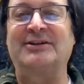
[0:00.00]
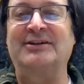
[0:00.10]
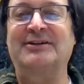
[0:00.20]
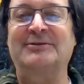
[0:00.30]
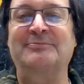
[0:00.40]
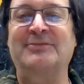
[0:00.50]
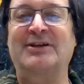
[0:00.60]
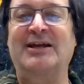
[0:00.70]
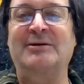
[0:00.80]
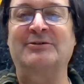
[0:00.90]

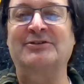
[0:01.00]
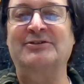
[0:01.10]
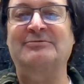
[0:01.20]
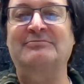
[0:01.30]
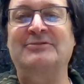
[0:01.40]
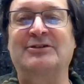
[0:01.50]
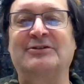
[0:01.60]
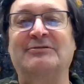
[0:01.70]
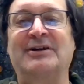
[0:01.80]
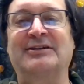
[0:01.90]
The camera's
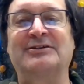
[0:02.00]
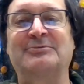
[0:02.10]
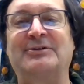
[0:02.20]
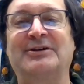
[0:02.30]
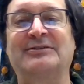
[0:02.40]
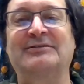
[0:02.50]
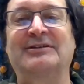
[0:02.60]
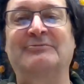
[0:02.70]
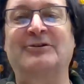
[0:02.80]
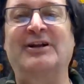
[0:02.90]
turned around. It's weird
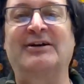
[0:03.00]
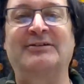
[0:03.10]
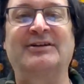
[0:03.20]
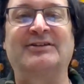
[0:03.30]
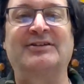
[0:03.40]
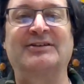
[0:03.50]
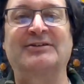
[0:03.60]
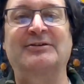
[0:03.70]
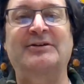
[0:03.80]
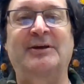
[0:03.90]
how it does
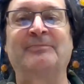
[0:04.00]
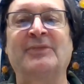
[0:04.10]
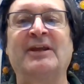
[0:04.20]
this. Okay.